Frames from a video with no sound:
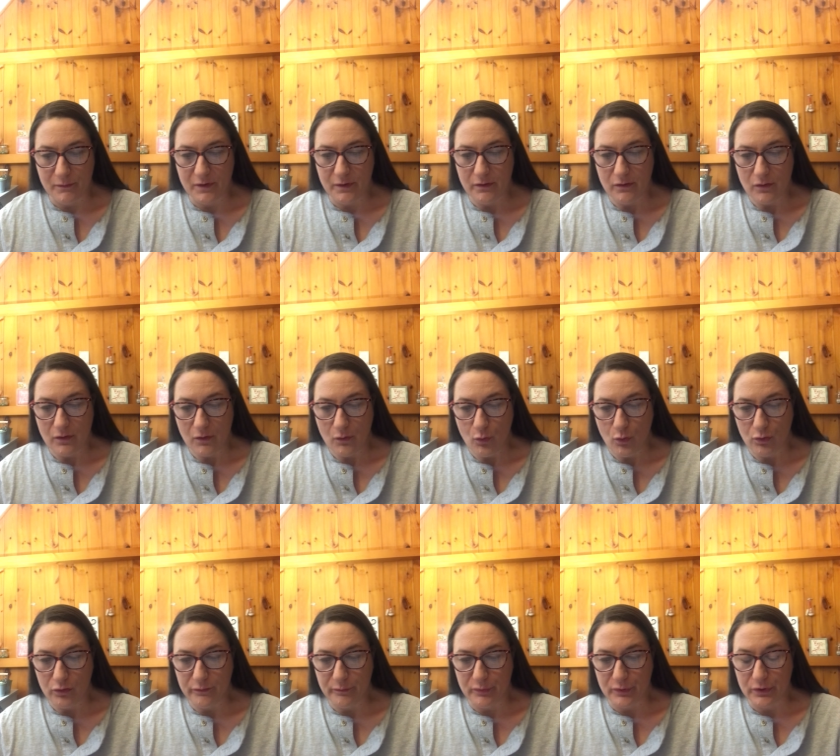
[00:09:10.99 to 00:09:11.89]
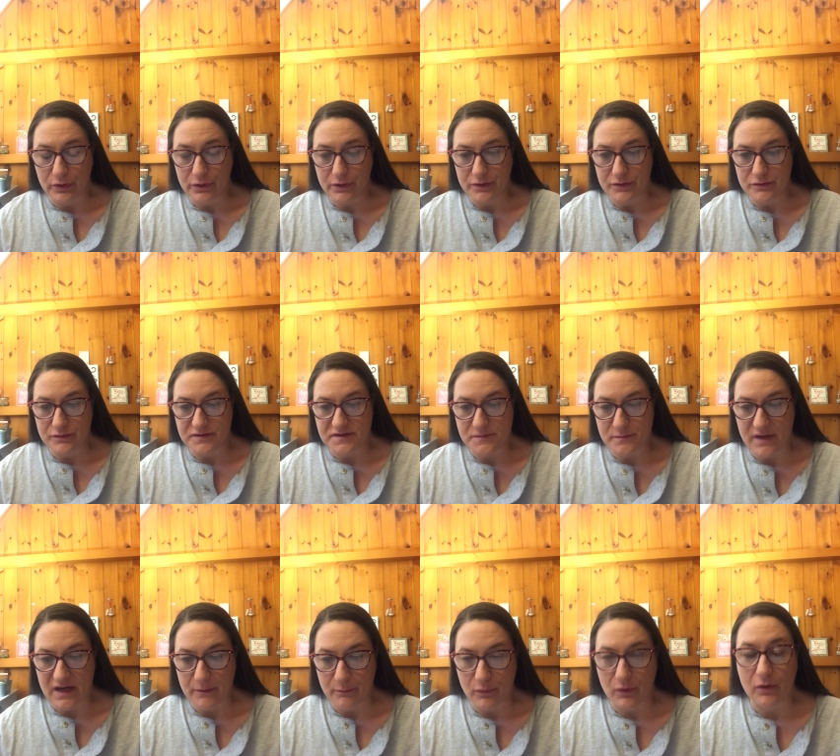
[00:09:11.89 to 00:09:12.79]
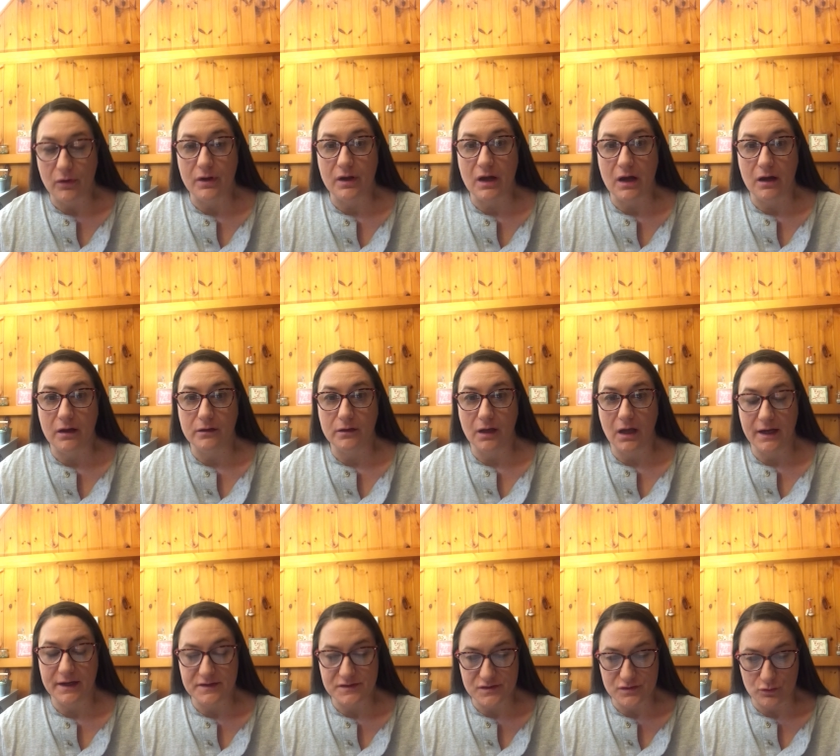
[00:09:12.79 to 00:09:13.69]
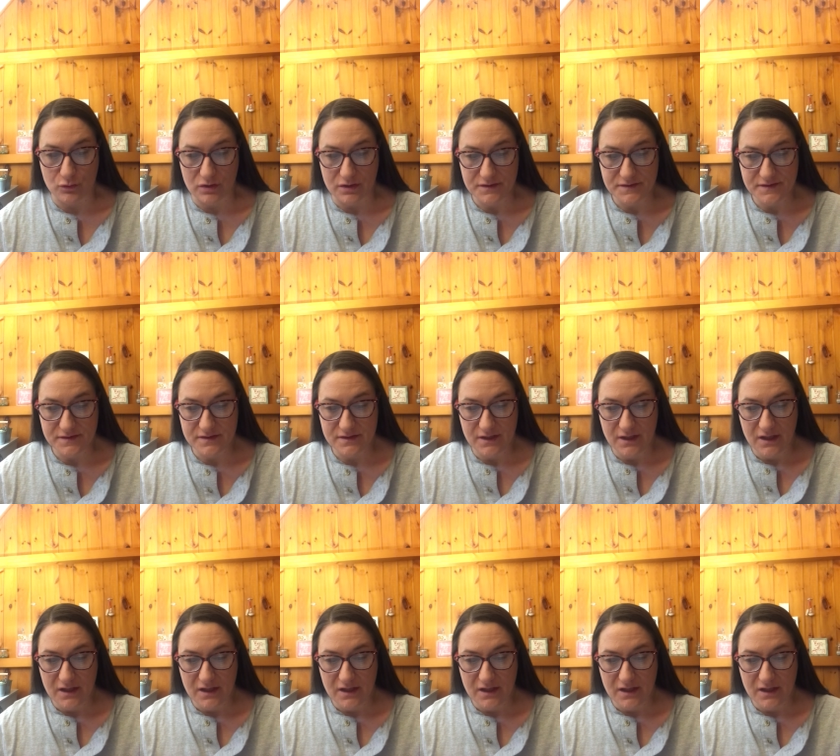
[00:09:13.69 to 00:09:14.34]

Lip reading: an old book, a newspaper, an online source.